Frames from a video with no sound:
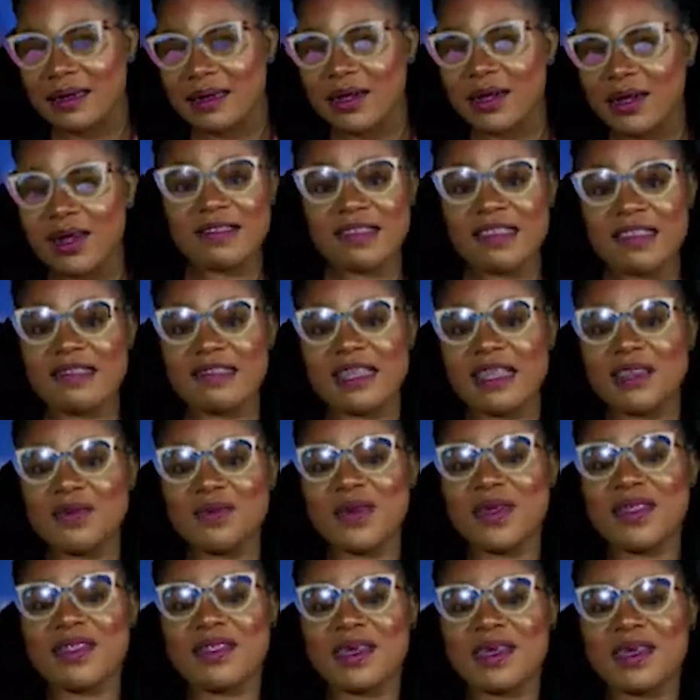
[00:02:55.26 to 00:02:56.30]
consistent
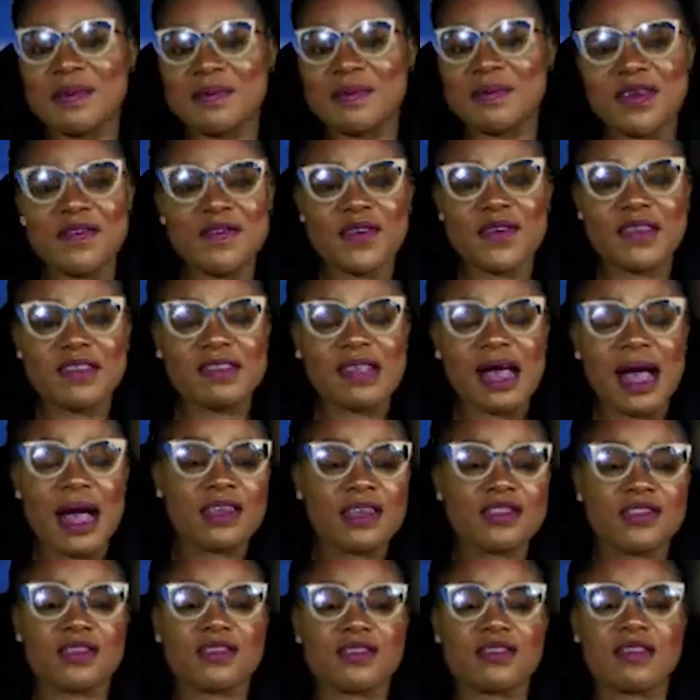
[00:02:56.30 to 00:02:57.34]
with their previous
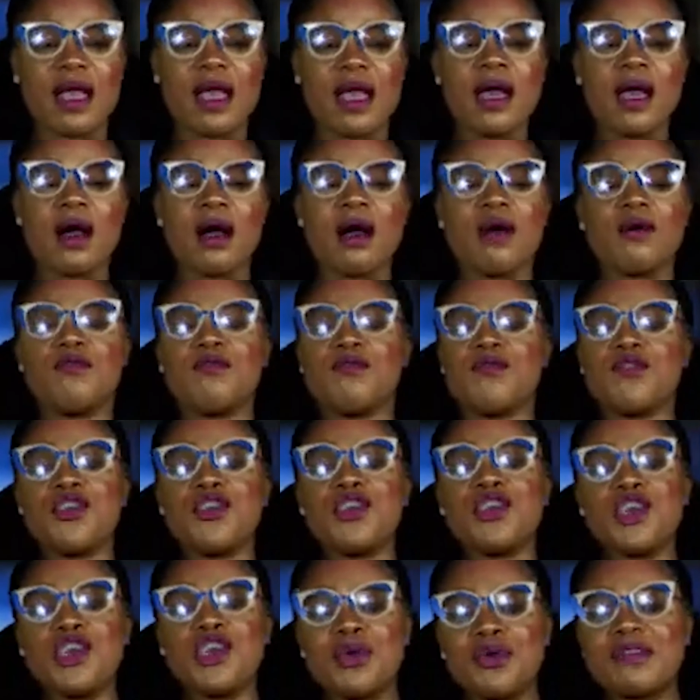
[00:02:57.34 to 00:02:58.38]
actions of
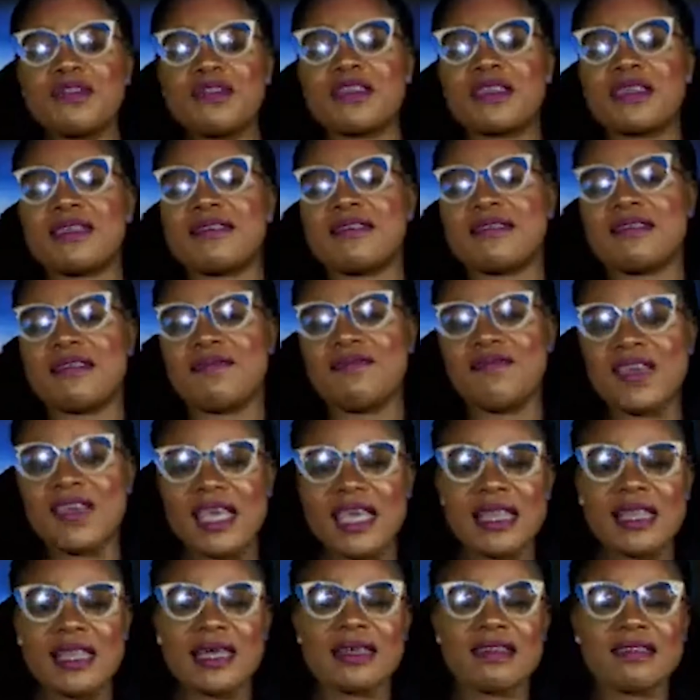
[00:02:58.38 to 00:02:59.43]
using
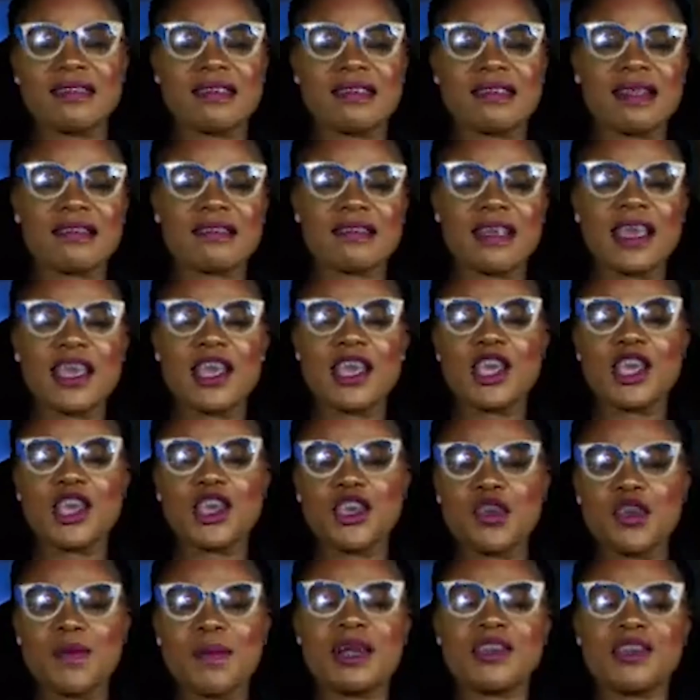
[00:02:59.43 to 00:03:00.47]
civilians as
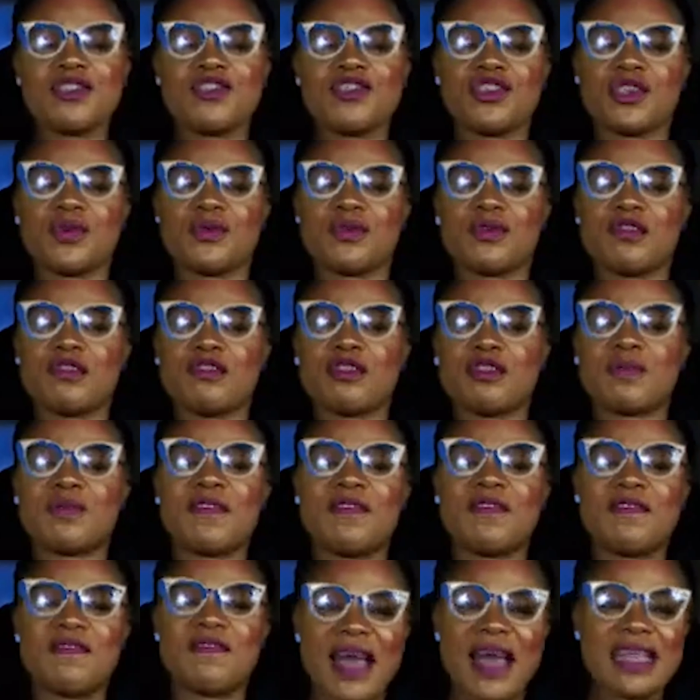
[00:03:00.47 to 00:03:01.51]
human shields to
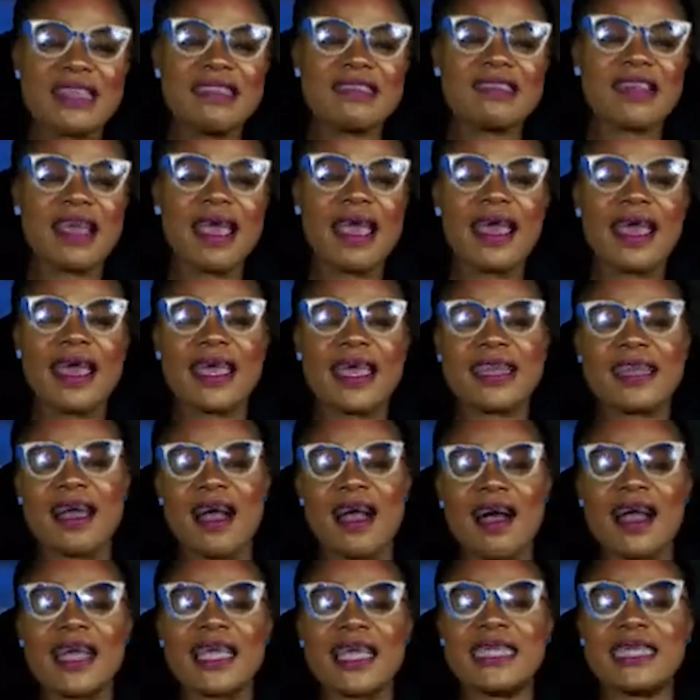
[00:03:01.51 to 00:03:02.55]
prevent an
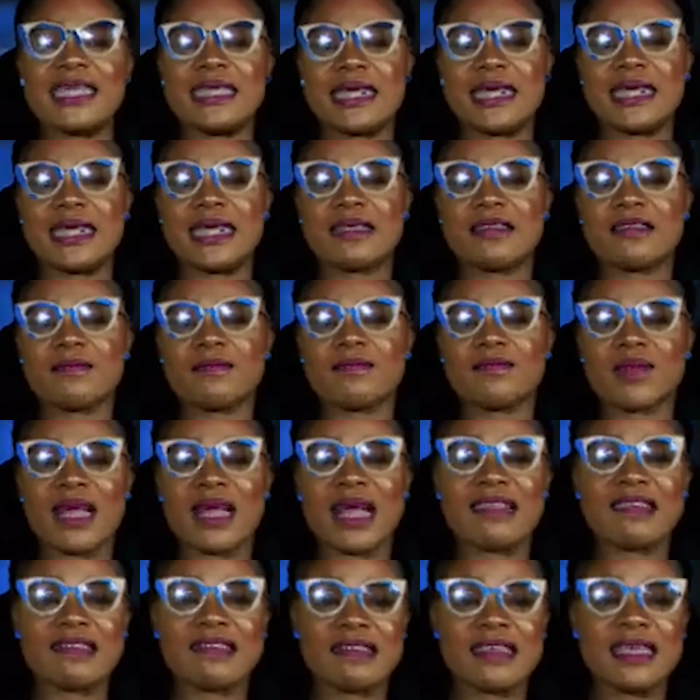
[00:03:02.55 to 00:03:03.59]
IED hit,
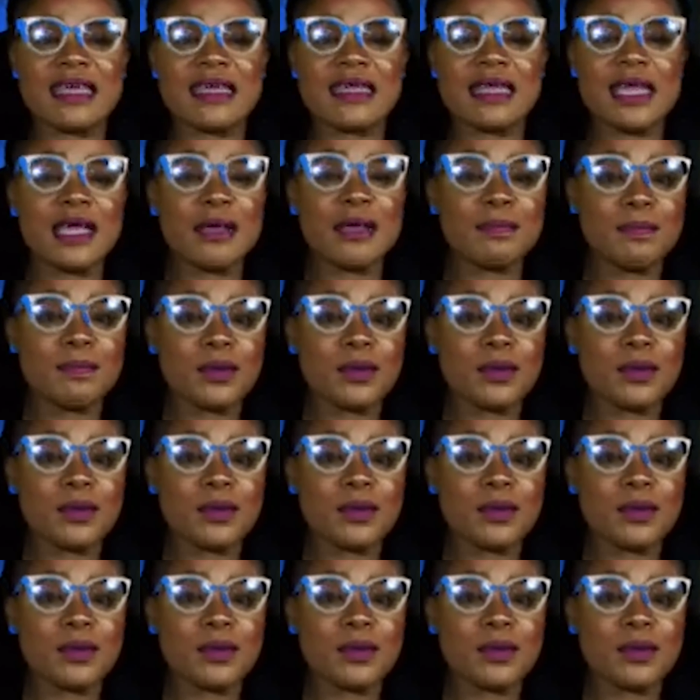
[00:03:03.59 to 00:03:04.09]
as seen in